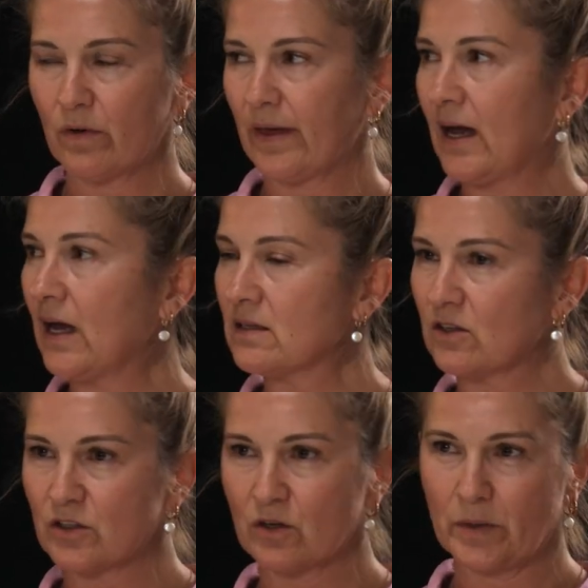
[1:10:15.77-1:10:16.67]
they ask
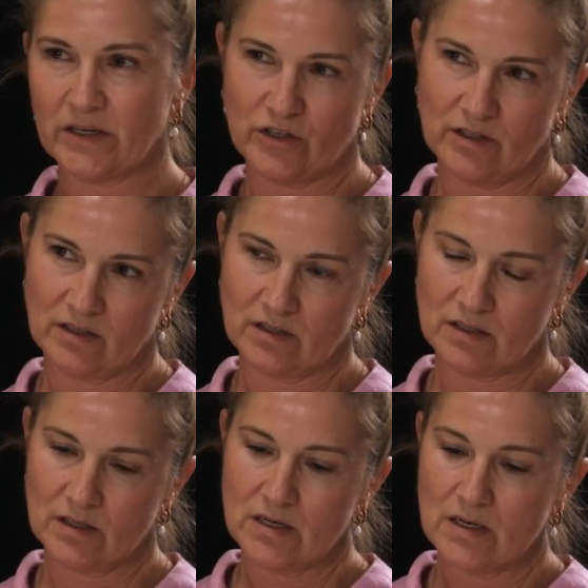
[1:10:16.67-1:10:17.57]
lots of questions.
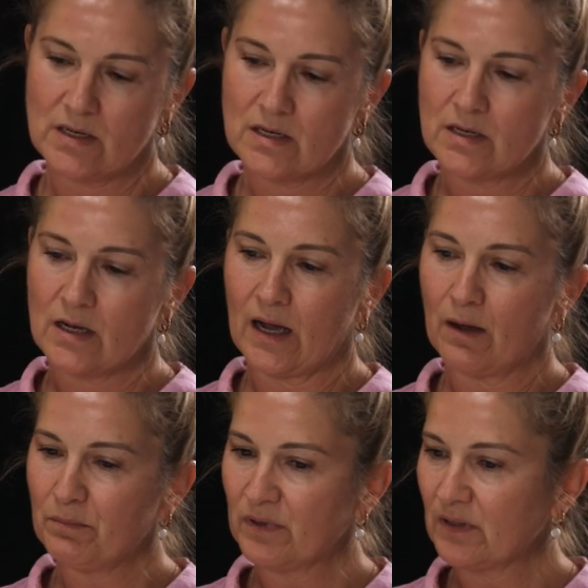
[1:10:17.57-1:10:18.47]

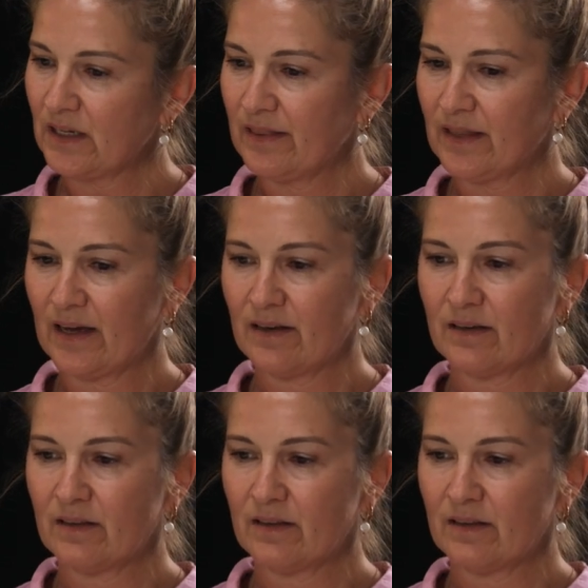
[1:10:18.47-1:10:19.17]
Humble in that,